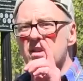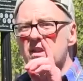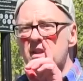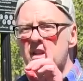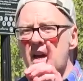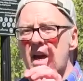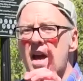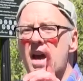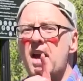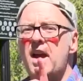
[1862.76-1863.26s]
the
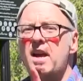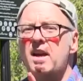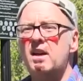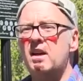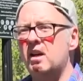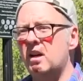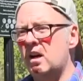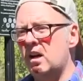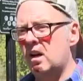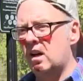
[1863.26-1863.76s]
day
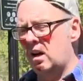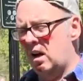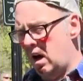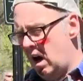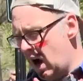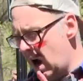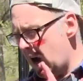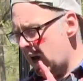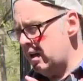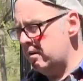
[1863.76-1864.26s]

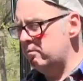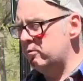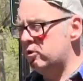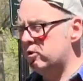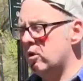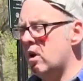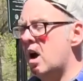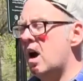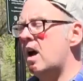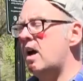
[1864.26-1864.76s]
I am
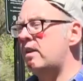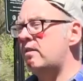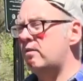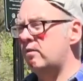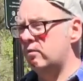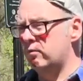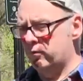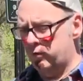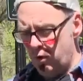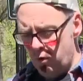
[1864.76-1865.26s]
tried
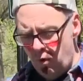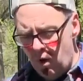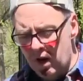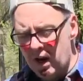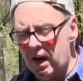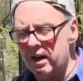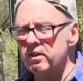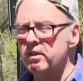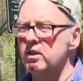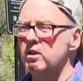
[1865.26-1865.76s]
for what
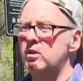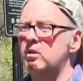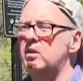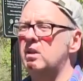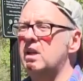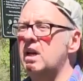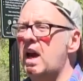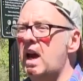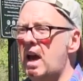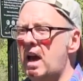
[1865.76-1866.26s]
I do
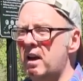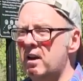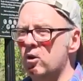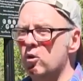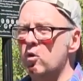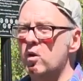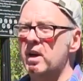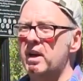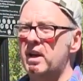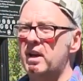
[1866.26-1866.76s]
and
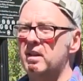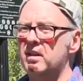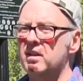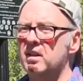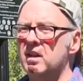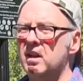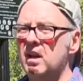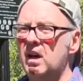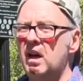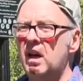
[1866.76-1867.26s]
acquitted
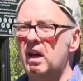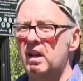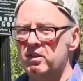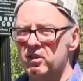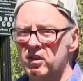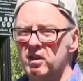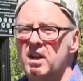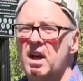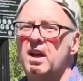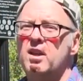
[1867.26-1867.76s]
is
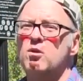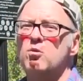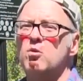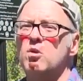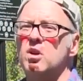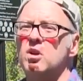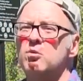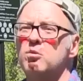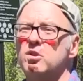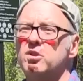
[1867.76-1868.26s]
the day the
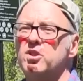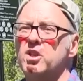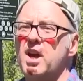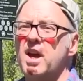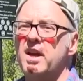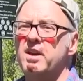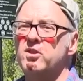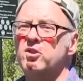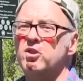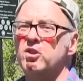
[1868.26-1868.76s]
world will
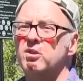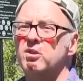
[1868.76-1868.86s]
change.